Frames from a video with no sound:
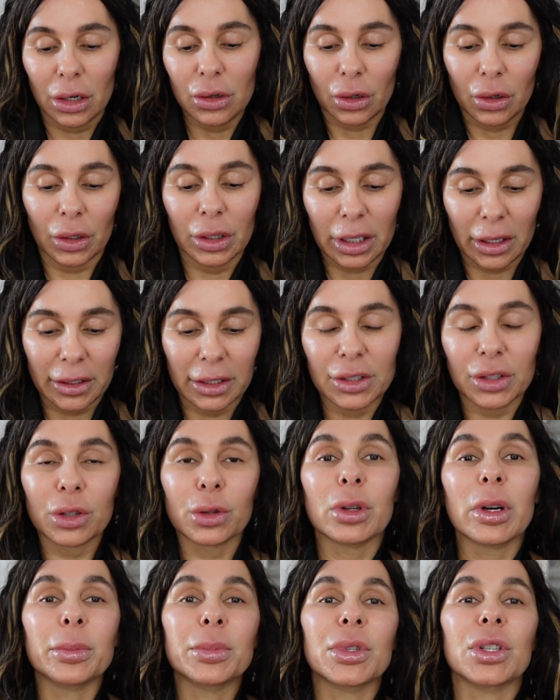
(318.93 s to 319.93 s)
on the
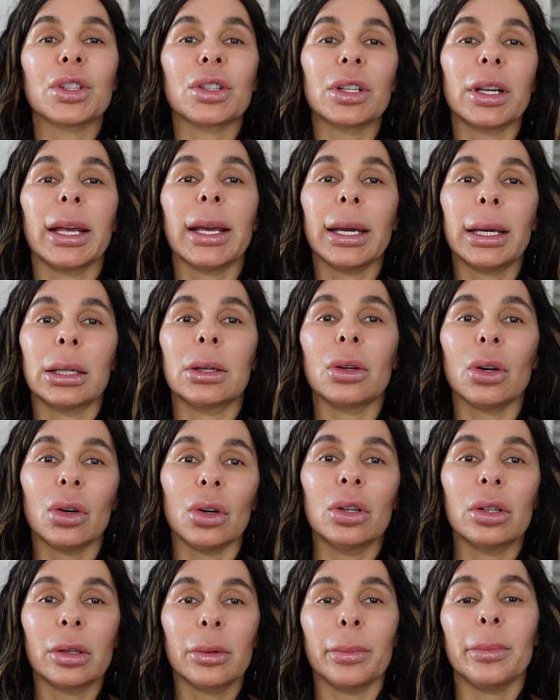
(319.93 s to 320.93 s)
description, and
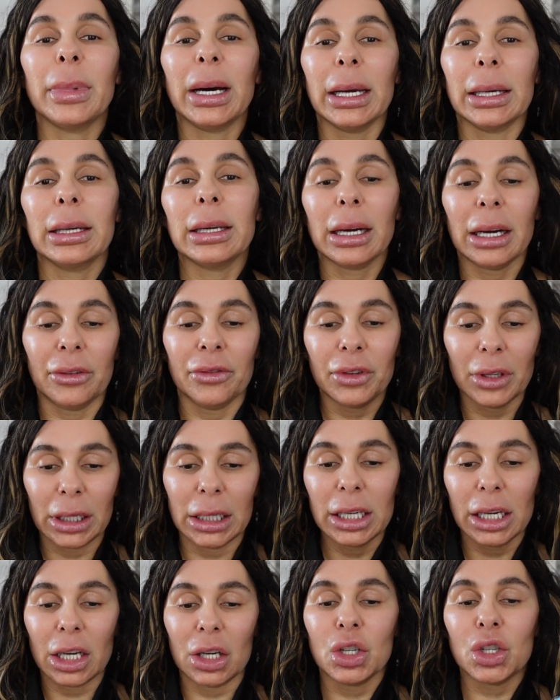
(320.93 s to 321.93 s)
on my
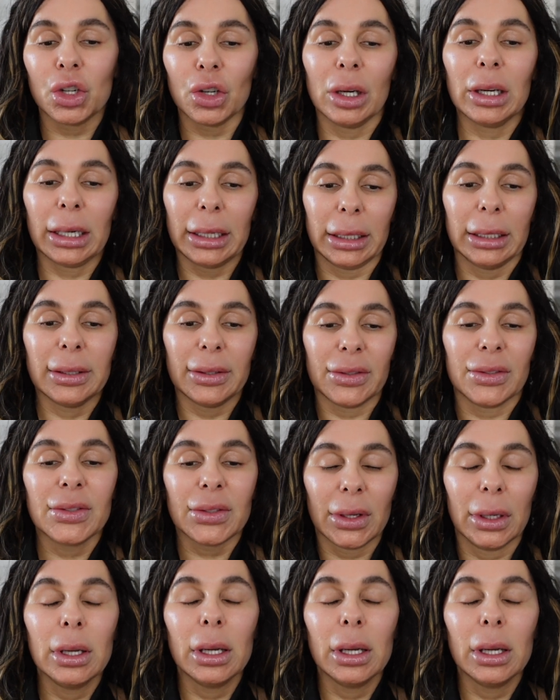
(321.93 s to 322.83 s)
affiliation links.